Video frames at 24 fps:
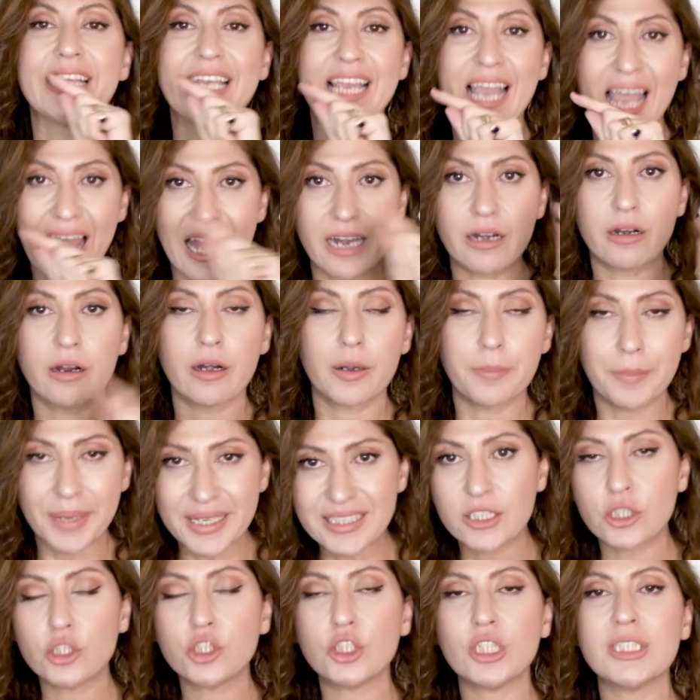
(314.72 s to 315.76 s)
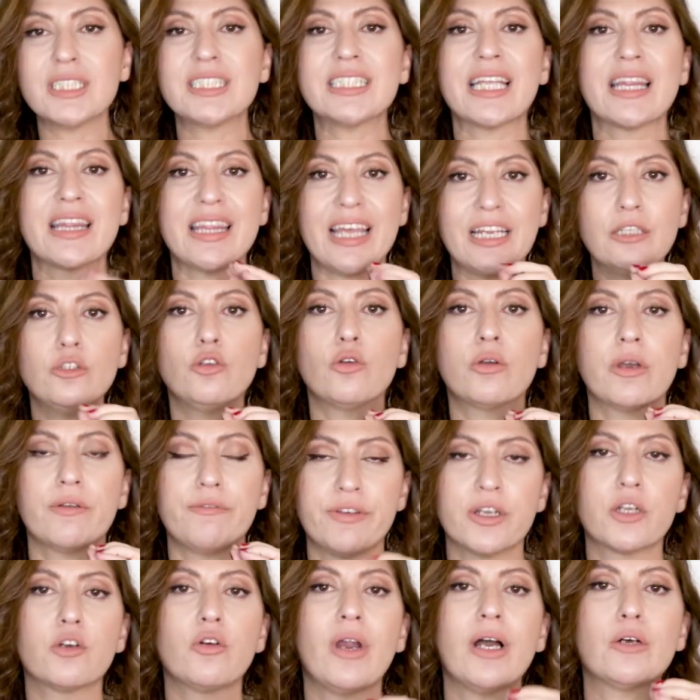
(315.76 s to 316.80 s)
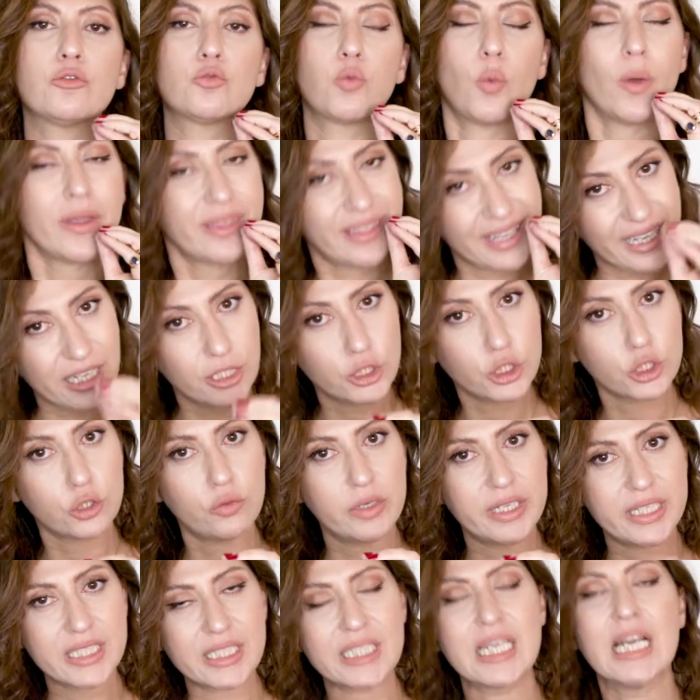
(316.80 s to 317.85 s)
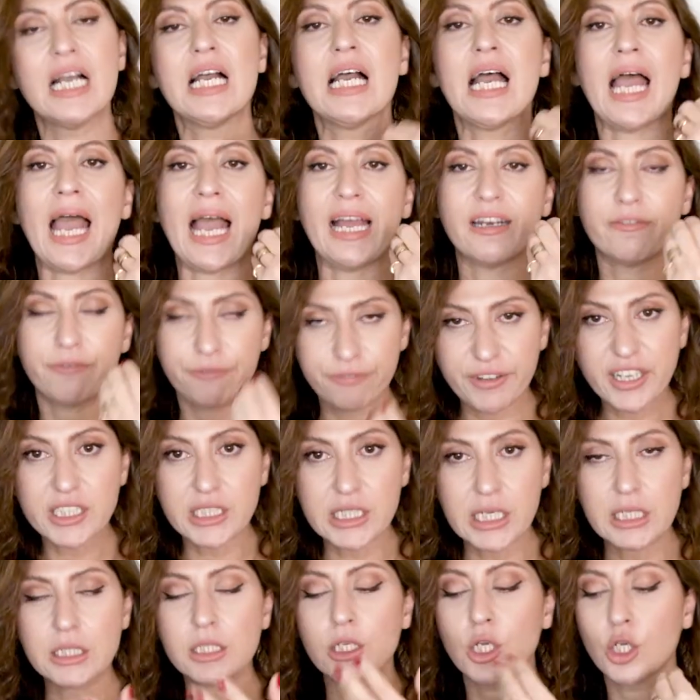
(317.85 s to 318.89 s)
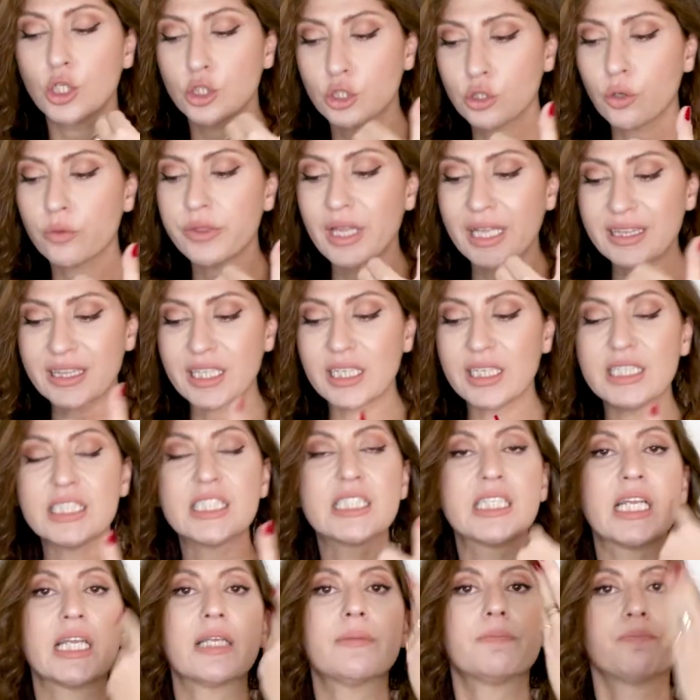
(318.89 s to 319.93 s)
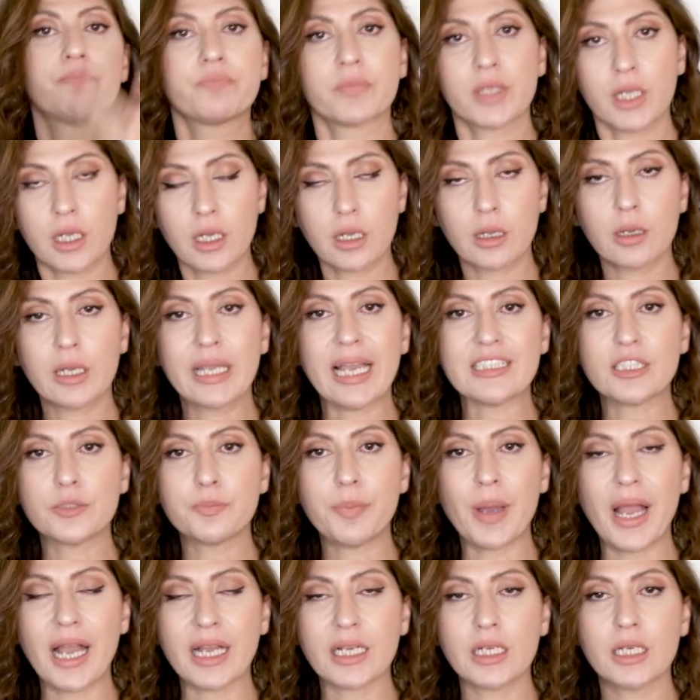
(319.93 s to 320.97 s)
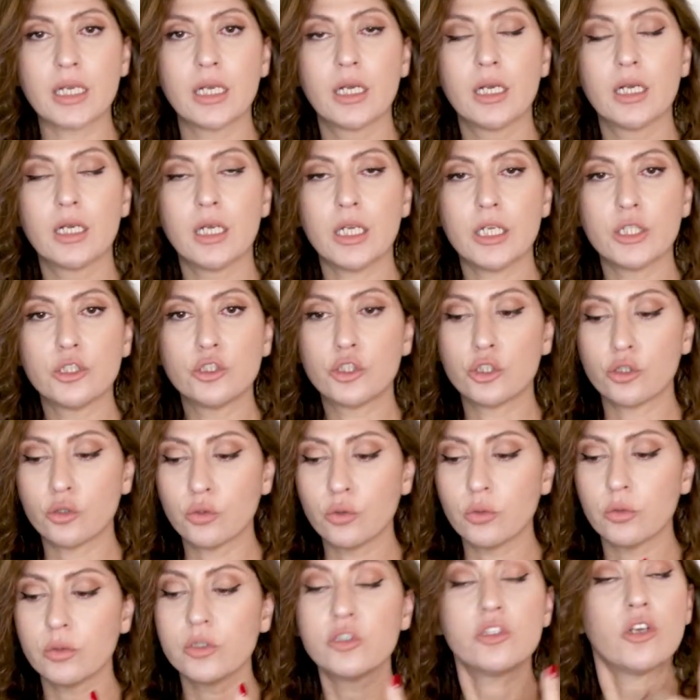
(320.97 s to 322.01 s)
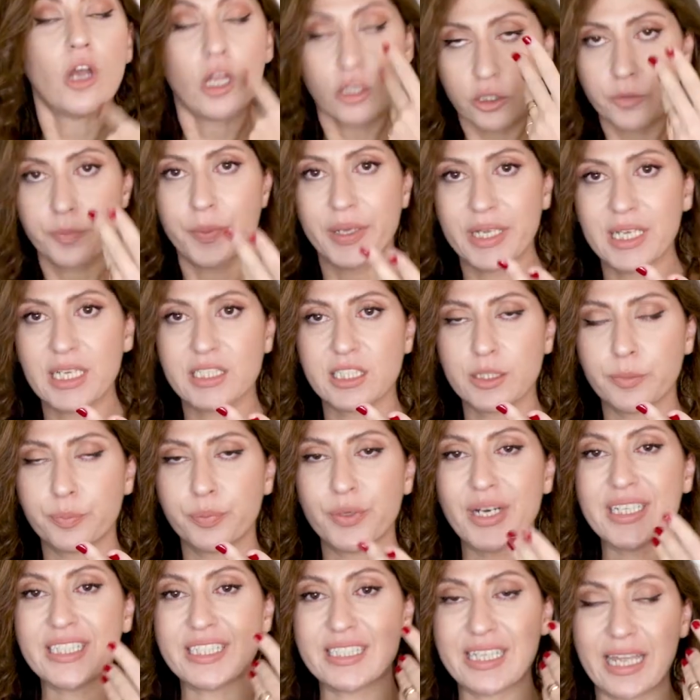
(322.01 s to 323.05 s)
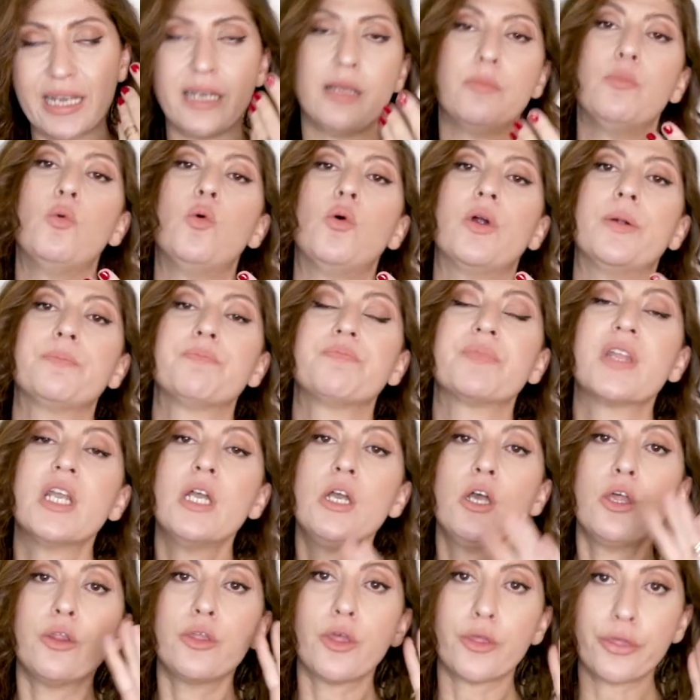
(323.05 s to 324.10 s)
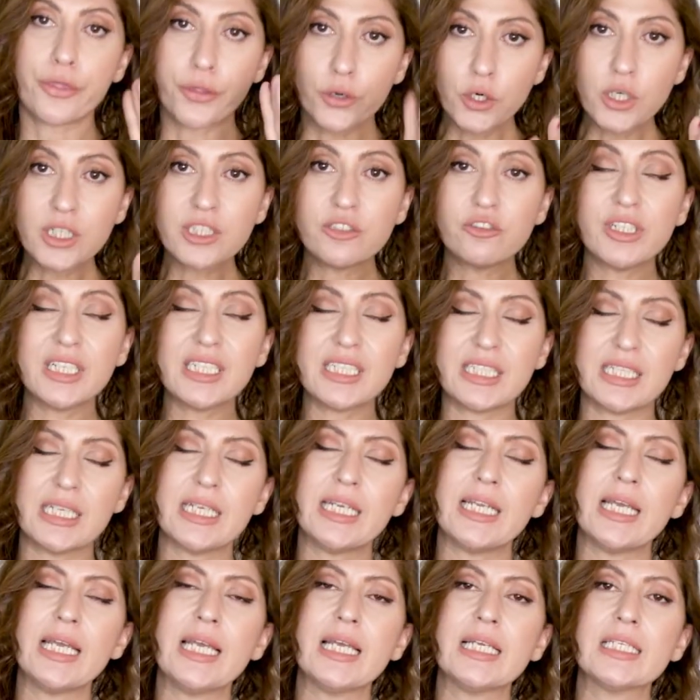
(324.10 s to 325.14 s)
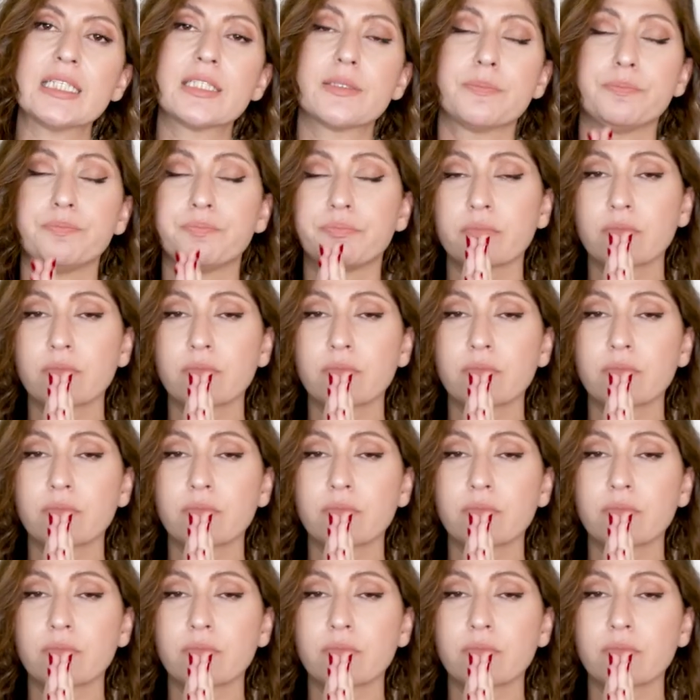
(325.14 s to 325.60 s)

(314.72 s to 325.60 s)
the error messages, and then you can figure out what the issue is and fix it so that the listing gets back into not being suppressed anymore. The third reason is